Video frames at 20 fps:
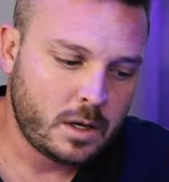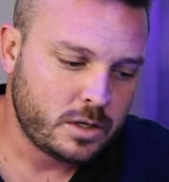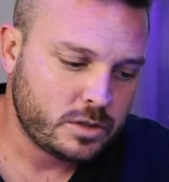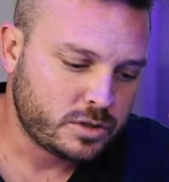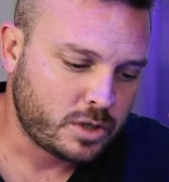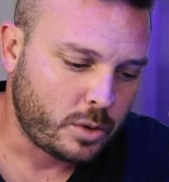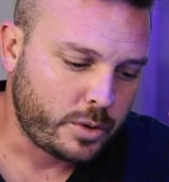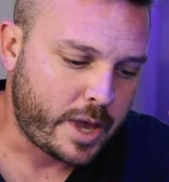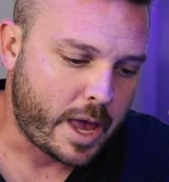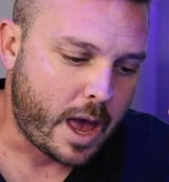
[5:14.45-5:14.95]

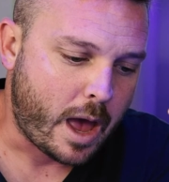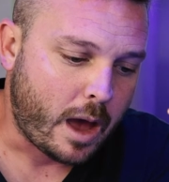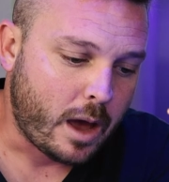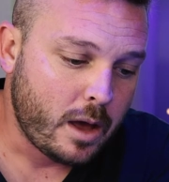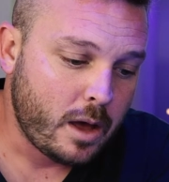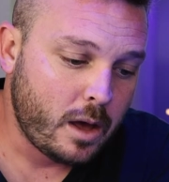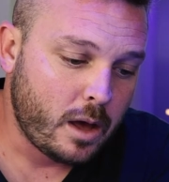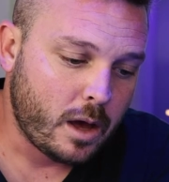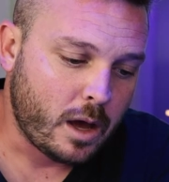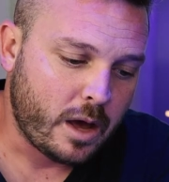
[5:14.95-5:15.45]
So yeah,
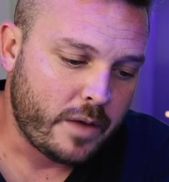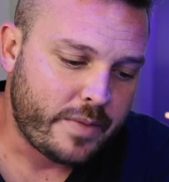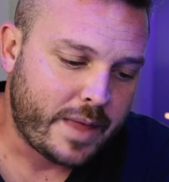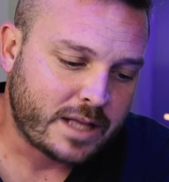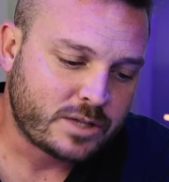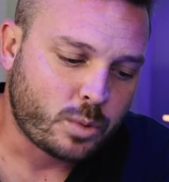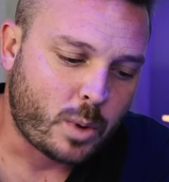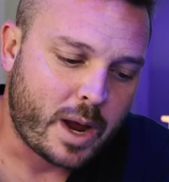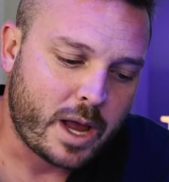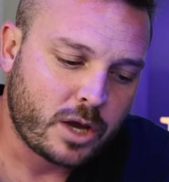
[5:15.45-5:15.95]

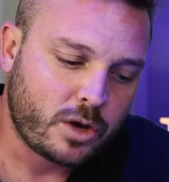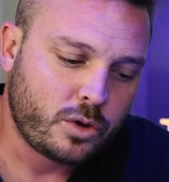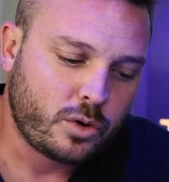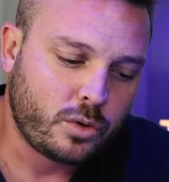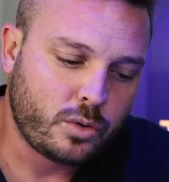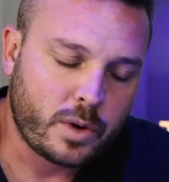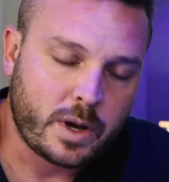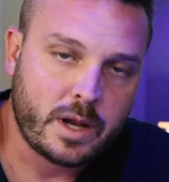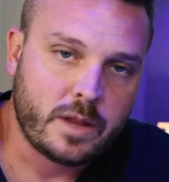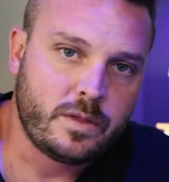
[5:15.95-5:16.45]
that's why I
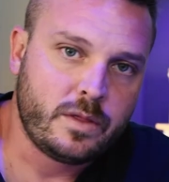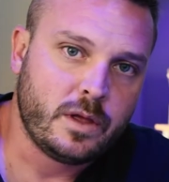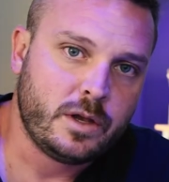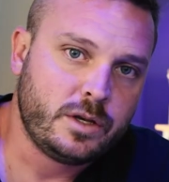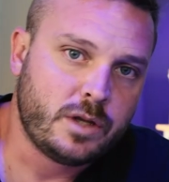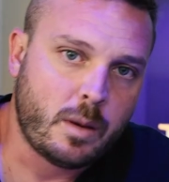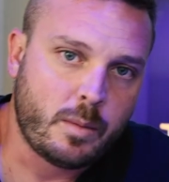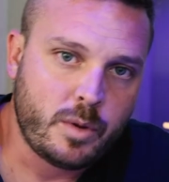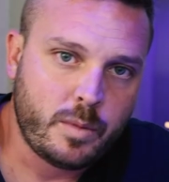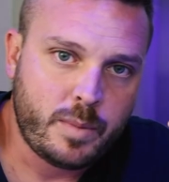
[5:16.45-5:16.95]
created the
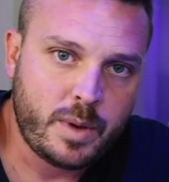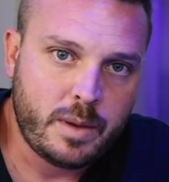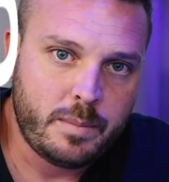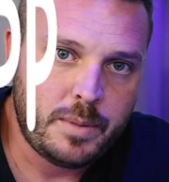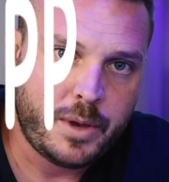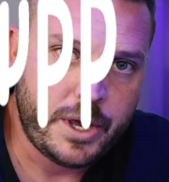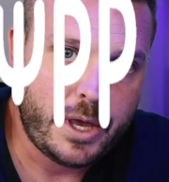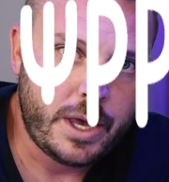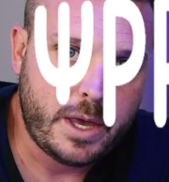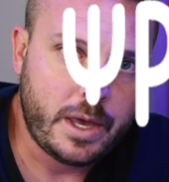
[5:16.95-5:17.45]

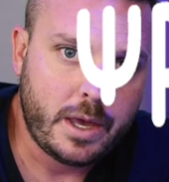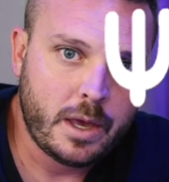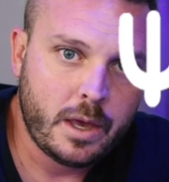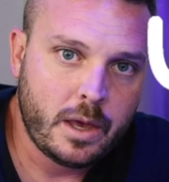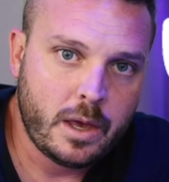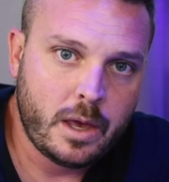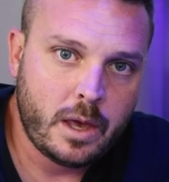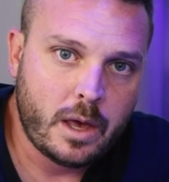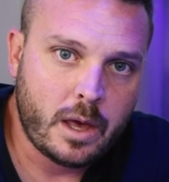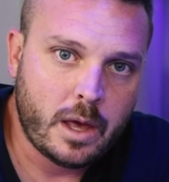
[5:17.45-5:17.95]
WPP,
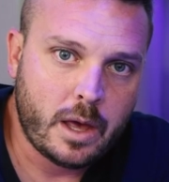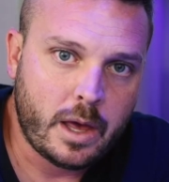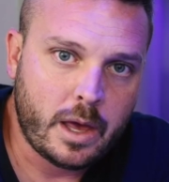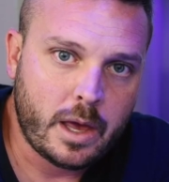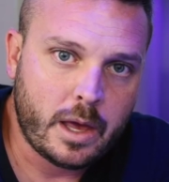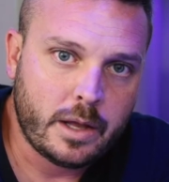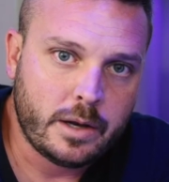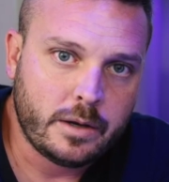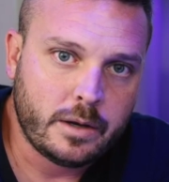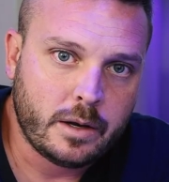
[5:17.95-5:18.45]

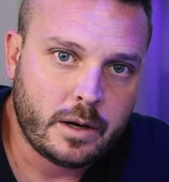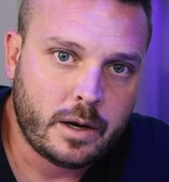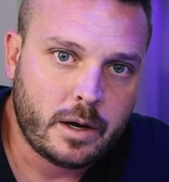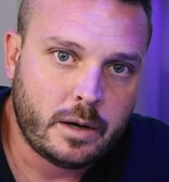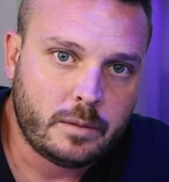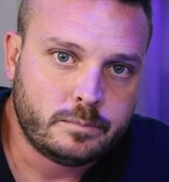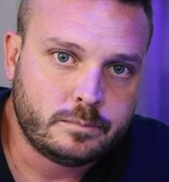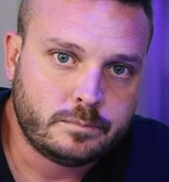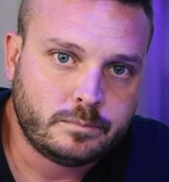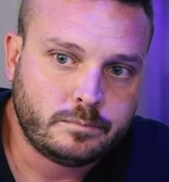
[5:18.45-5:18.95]

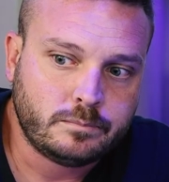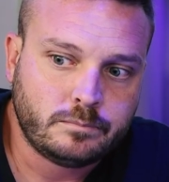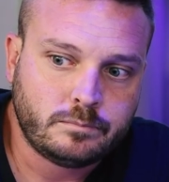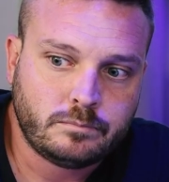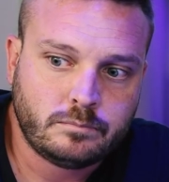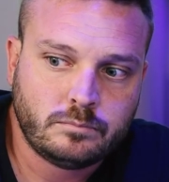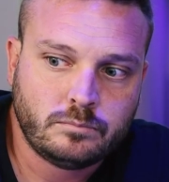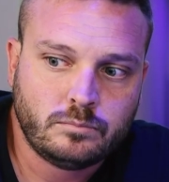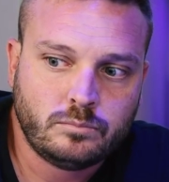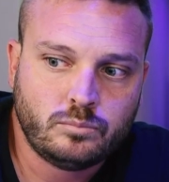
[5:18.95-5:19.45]
and
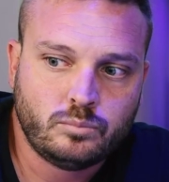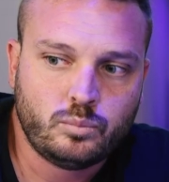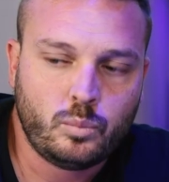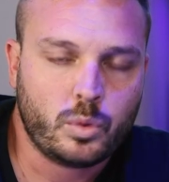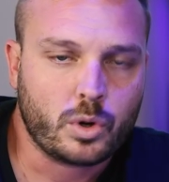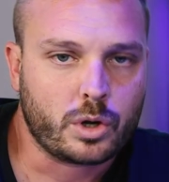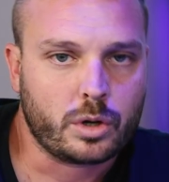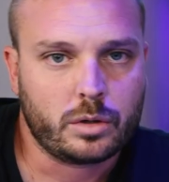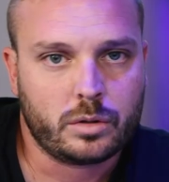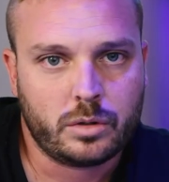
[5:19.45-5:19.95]

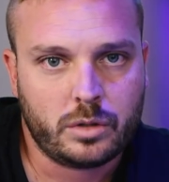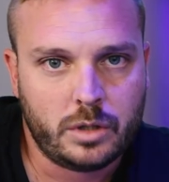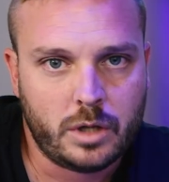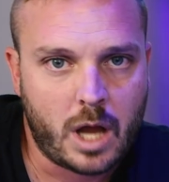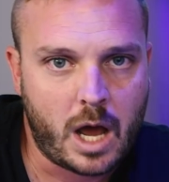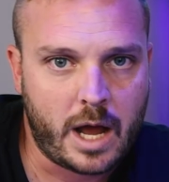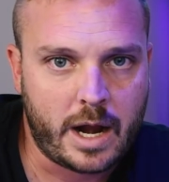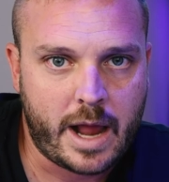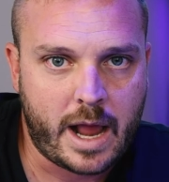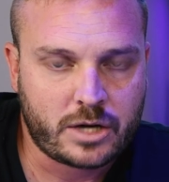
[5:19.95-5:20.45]
we're
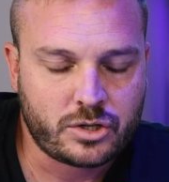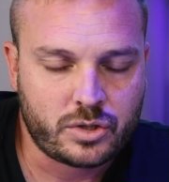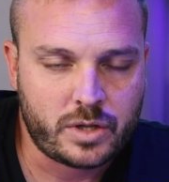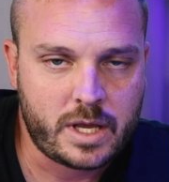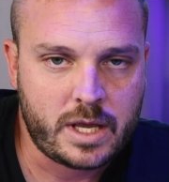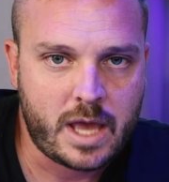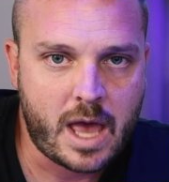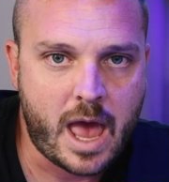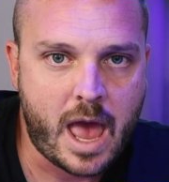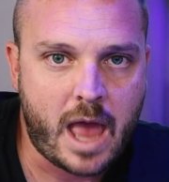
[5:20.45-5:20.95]
not
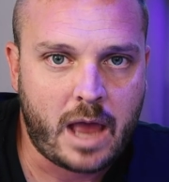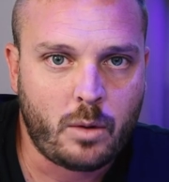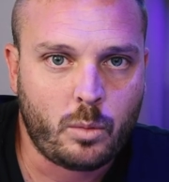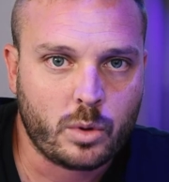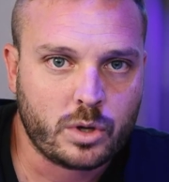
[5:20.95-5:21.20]
actually gang.